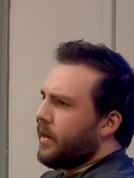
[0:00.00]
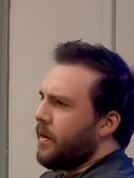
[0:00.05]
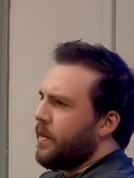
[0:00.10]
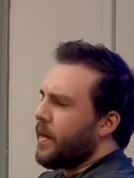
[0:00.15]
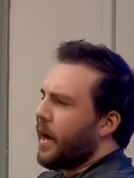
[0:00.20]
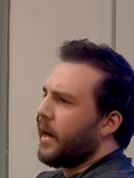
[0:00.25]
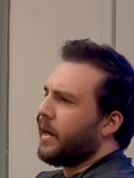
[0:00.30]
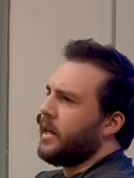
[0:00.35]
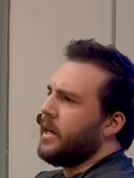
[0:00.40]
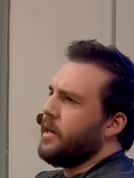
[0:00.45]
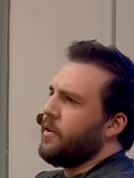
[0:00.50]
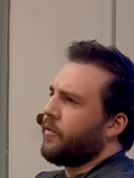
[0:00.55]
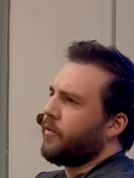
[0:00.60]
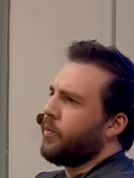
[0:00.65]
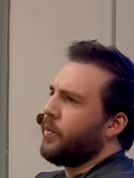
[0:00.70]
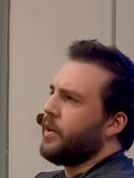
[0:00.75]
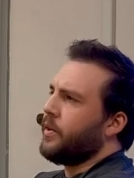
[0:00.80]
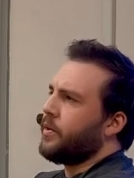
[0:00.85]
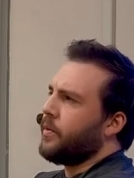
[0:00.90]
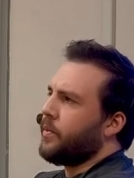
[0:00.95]
that if
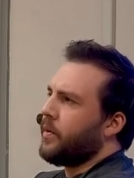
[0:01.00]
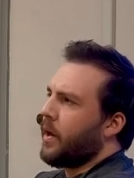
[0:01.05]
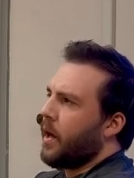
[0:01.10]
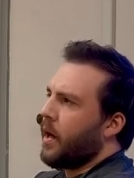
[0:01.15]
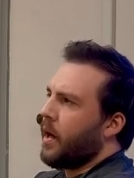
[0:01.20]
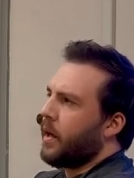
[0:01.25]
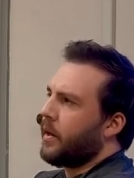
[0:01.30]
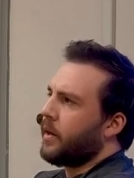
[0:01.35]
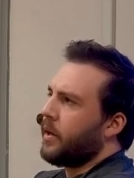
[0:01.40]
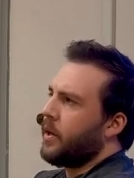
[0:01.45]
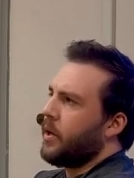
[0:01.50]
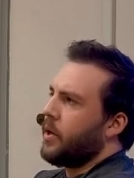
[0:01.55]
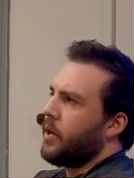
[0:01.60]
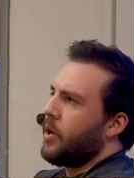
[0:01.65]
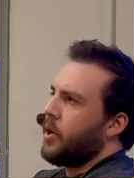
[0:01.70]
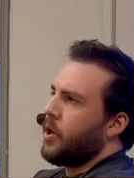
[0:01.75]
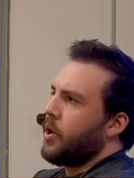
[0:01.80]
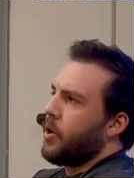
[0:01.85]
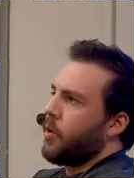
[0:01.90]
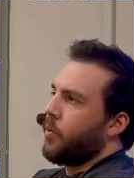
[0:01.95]
we do not
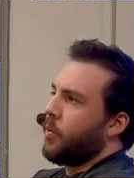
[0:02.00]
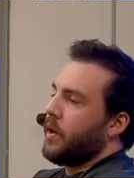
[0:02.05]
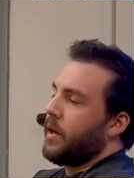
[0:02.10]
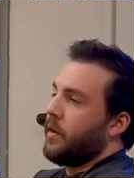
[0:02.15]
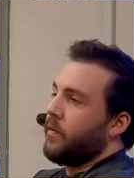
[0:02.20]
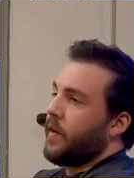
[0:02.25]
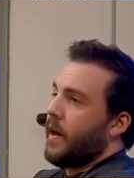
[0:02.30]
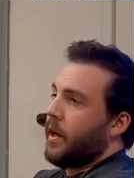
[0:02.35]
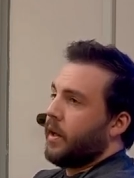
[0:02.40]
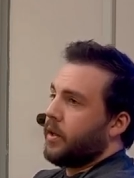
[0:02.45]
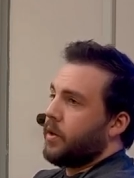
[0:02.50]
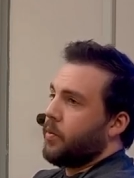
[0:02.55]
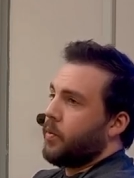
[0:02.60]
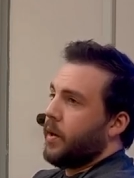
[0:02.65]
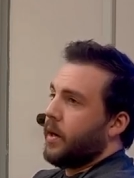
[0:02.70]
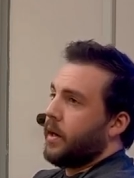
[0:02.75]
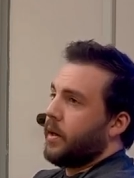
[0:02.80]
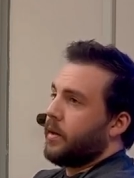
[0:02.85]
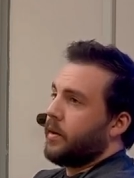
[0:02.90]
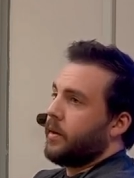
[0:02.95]

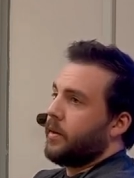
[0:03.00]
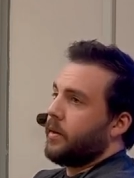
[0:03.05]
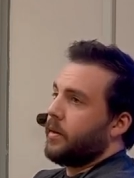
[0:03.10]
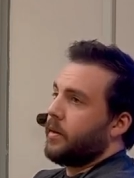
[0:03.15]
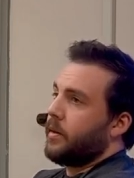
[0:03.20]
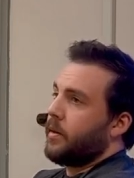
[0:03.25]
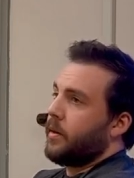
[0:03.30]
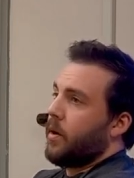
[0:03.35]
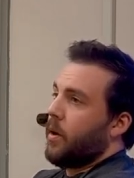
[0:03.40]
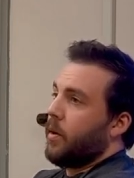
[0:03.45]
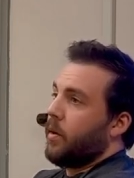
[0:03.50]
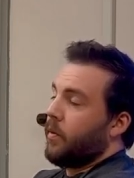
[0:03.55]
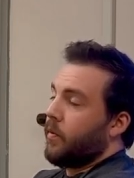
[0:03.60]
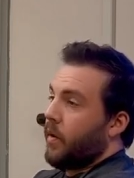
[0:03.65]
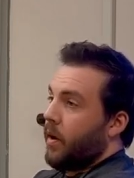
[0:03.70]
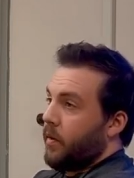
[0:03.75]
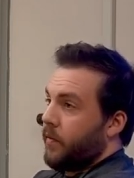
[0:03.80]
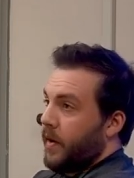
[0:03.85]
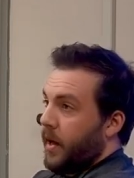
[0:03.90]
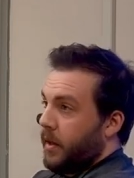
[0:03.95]
reevaluate all of
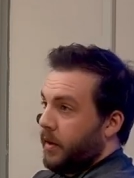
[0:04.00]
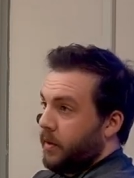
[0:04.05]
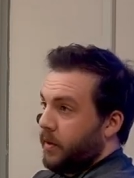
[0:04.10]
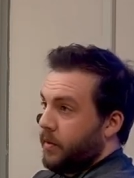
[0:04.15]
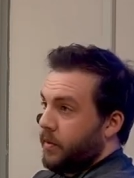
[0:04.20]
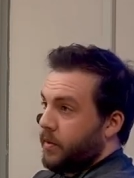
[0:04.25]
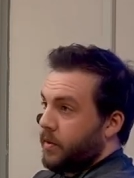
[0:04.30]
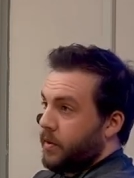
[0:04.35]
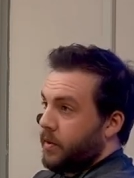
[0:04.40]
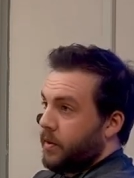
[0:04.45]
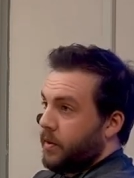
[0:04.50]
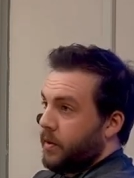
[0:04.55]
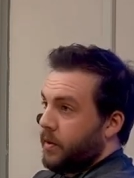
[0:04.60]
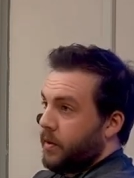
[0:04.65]
our values,